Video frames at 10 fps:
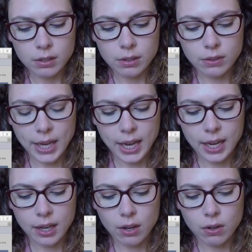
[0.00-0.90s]

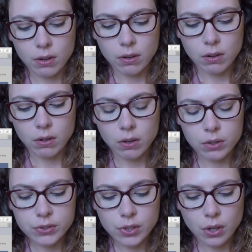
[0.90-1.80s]
They
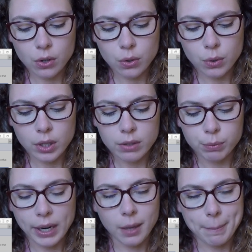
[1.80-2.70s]
also
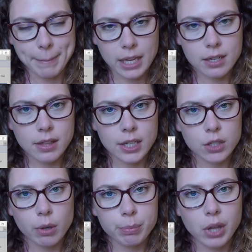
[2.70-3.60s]
recommend that
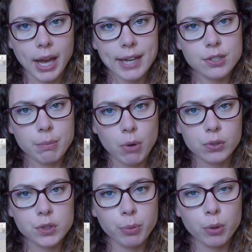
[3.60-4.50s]
you apply to
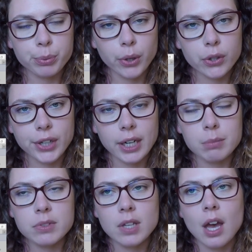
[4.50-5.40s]
multiple
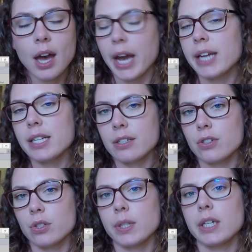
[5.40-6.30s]
programs. I
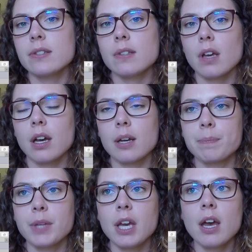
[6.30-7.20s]
didn't do this.
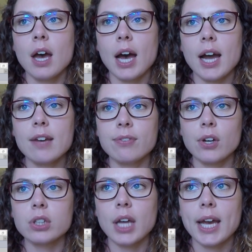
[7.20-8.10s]
I
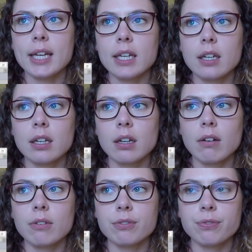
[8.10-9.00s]
felt like,
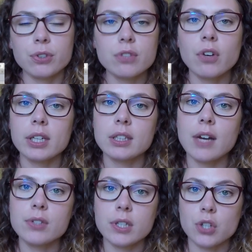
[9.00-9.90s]
first of all, I
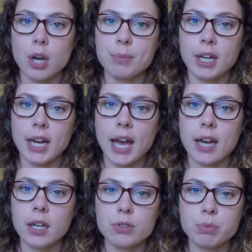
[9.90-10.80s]
loved the job that I
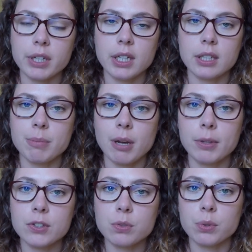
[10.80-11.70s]
had. I was working in the
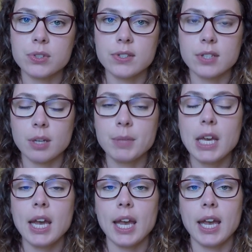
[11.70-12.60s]
public school system
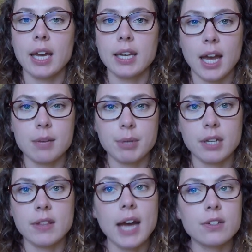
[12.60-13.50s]
and had been
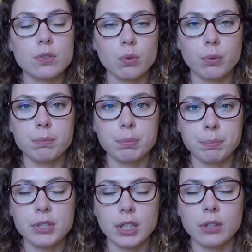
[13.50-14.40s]
in that
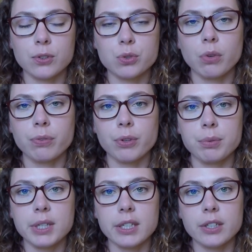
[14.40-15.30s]
particular school for
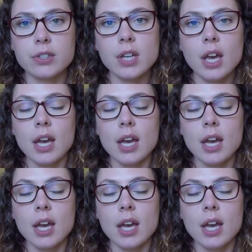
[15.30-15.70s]
3 years.